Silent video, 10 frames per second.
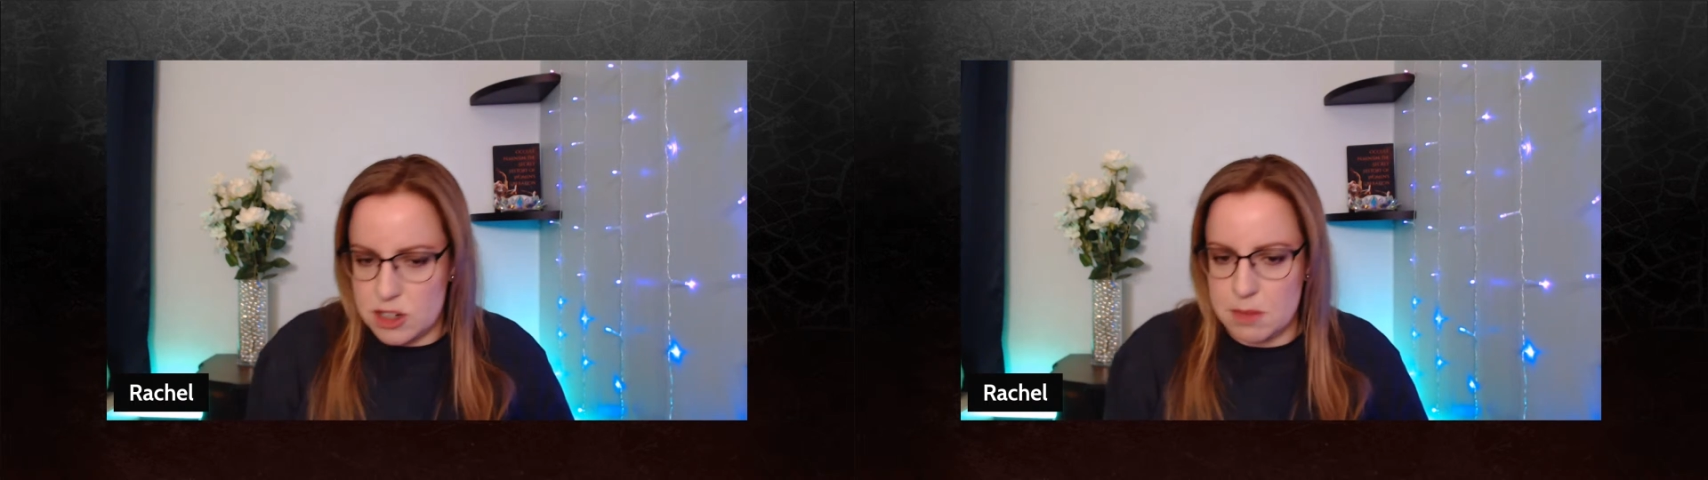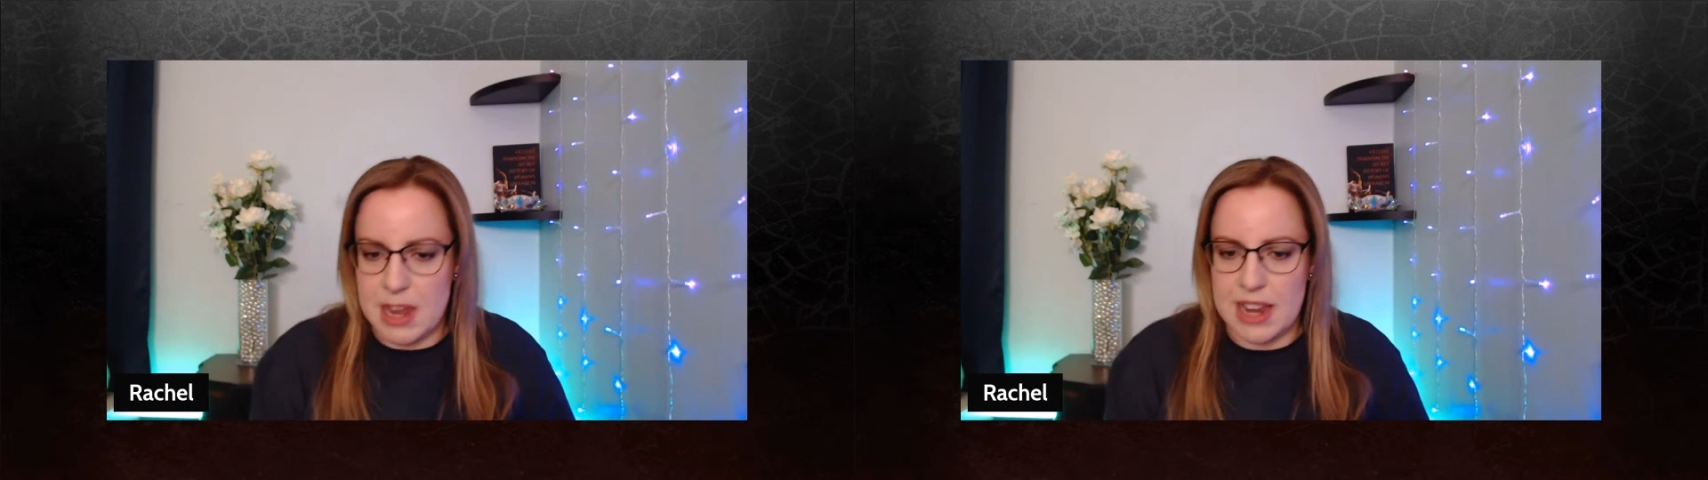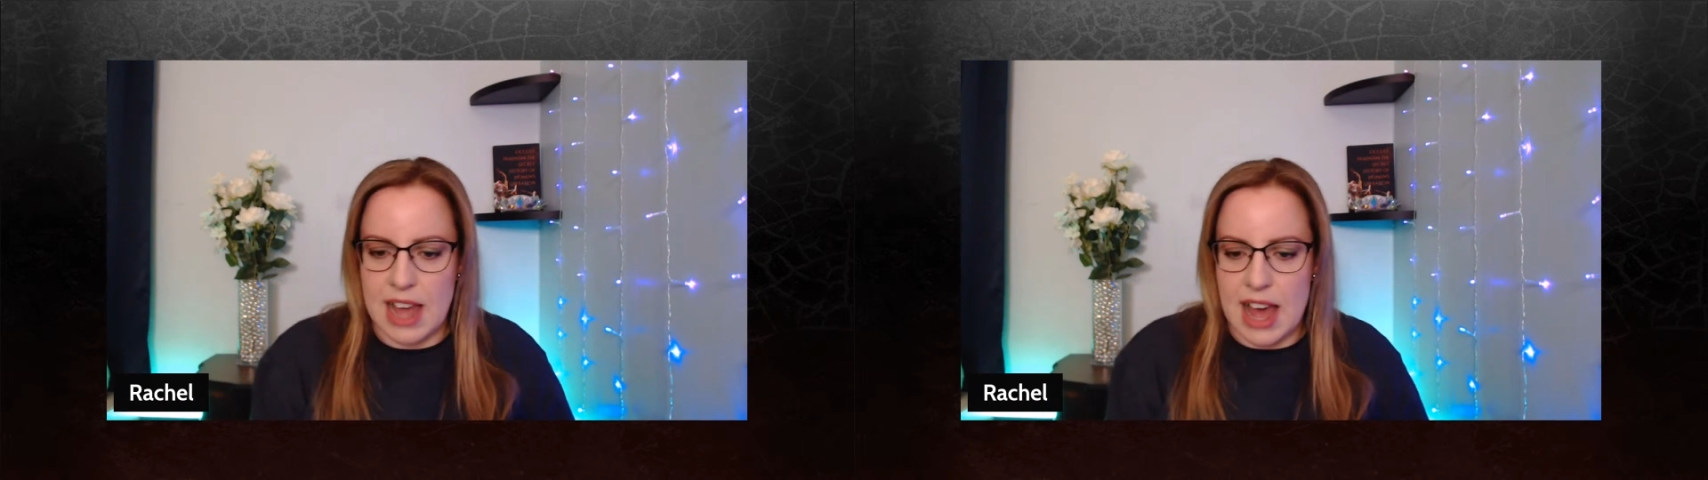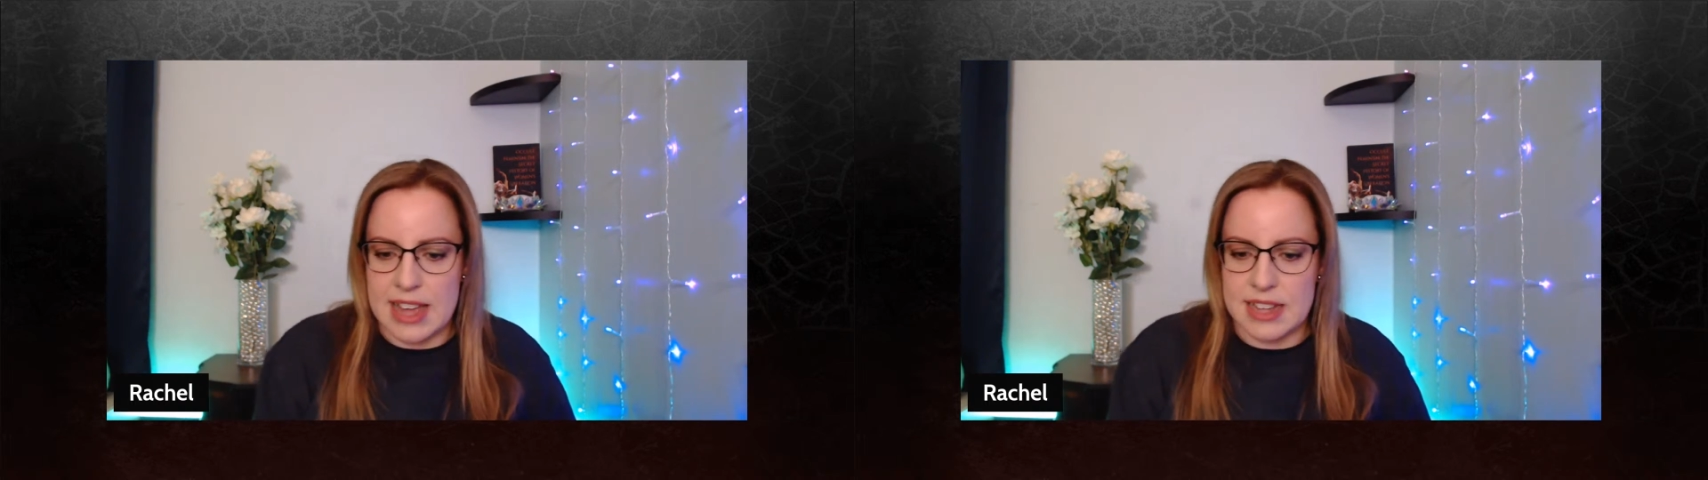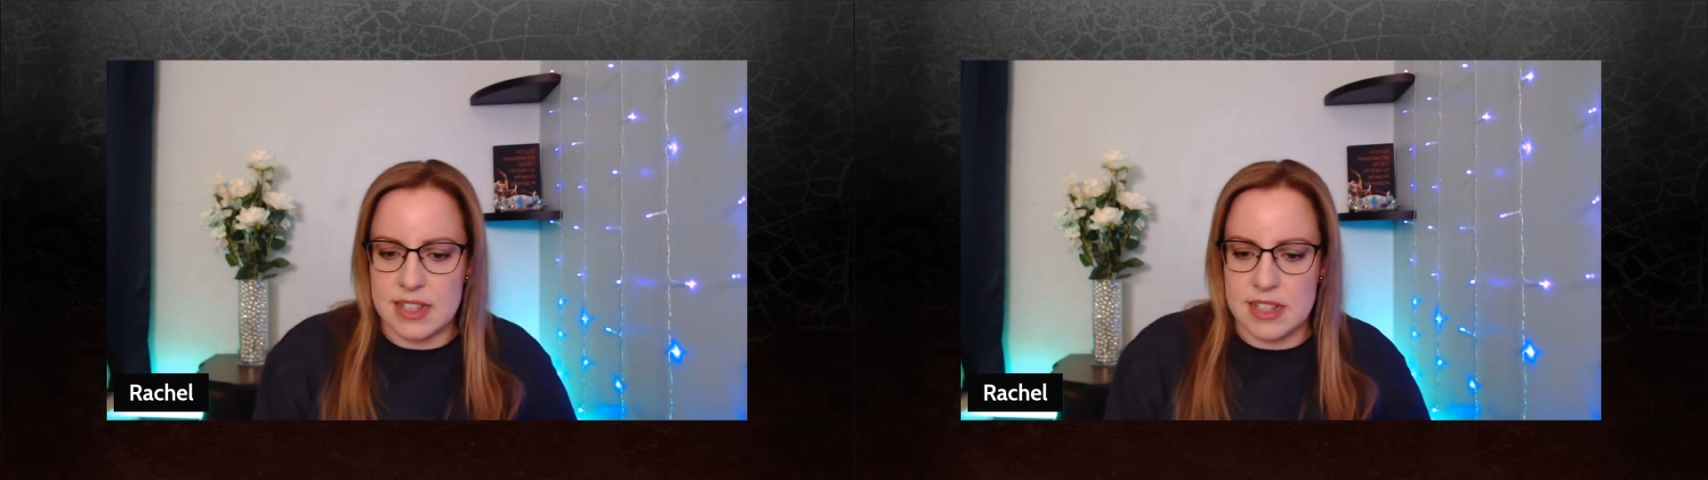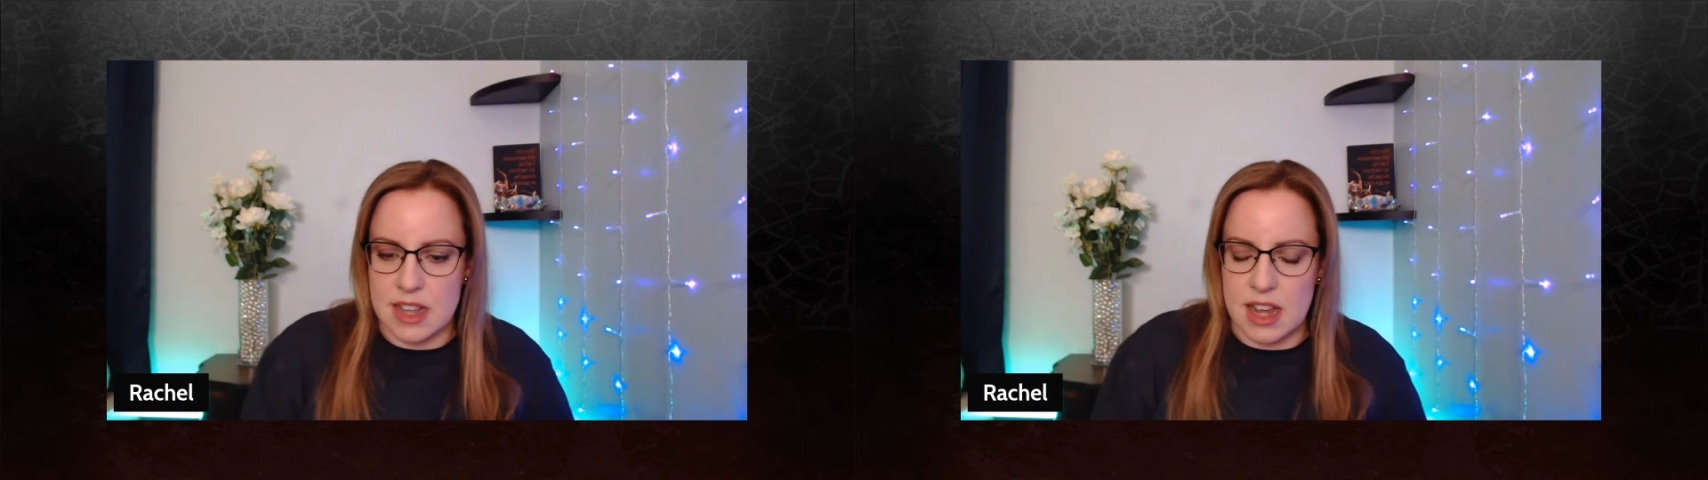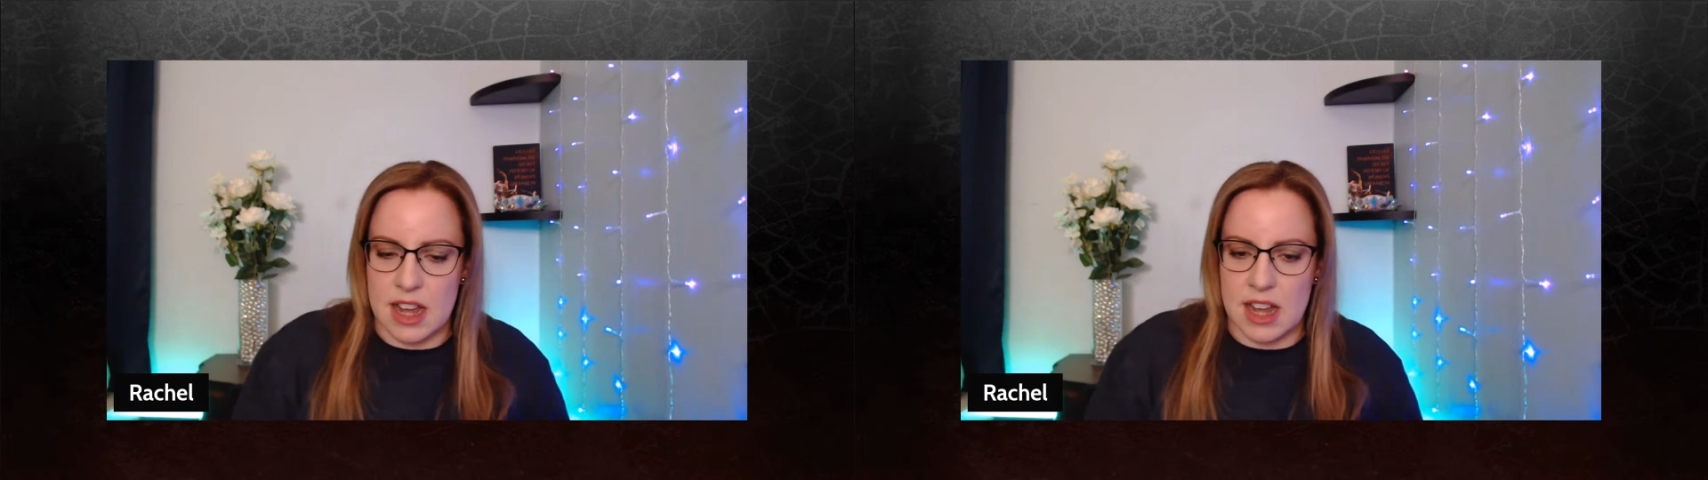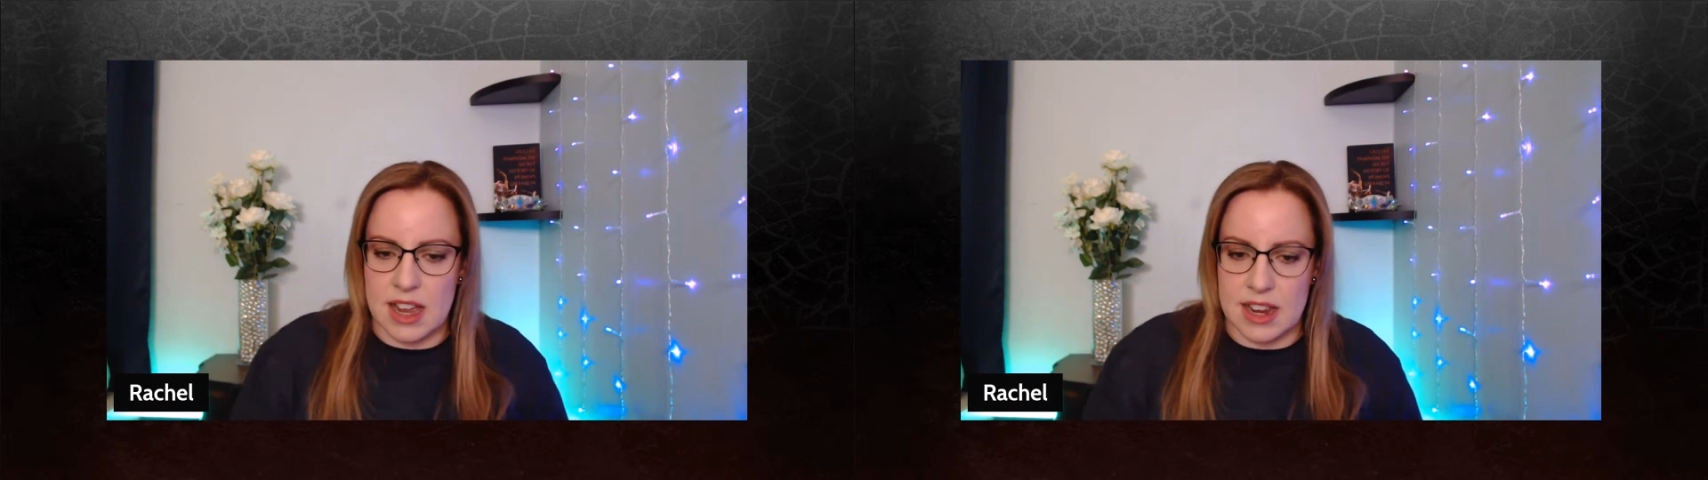debate guys
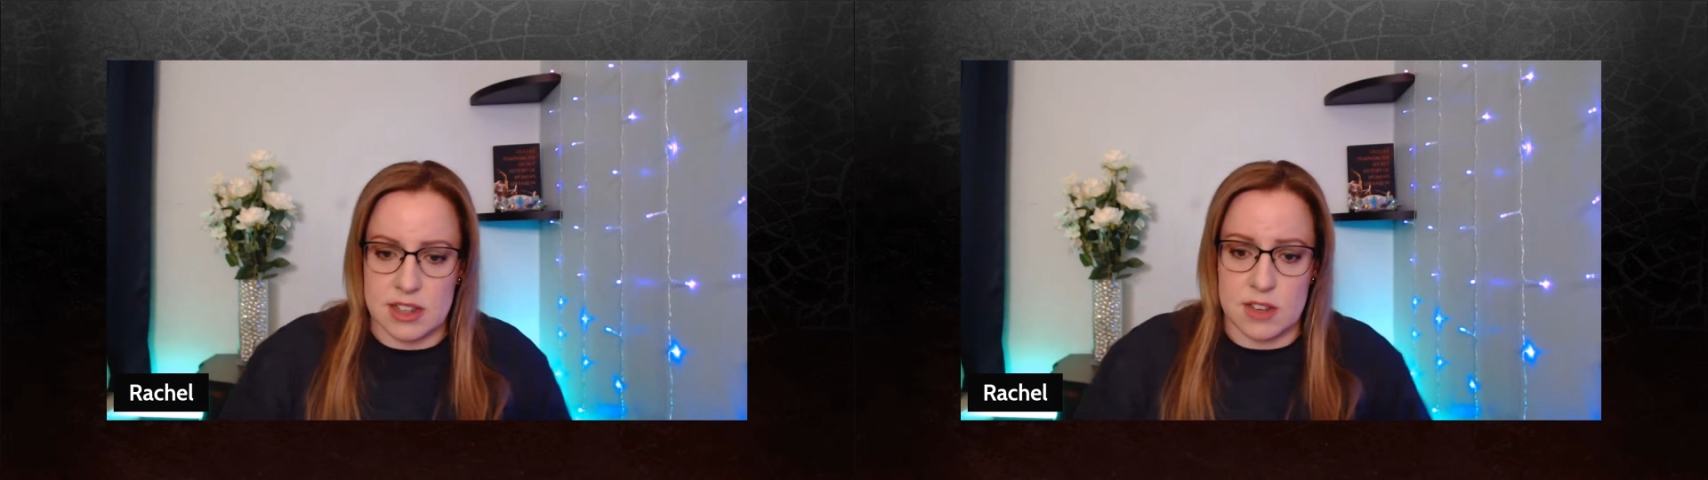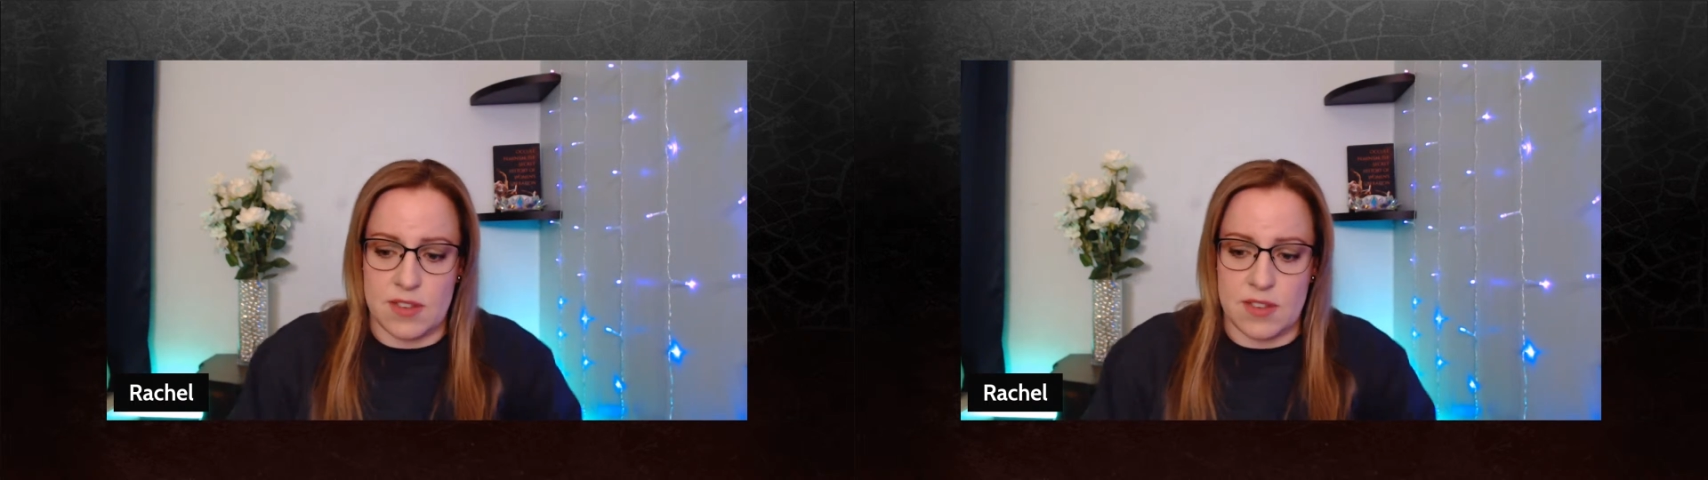to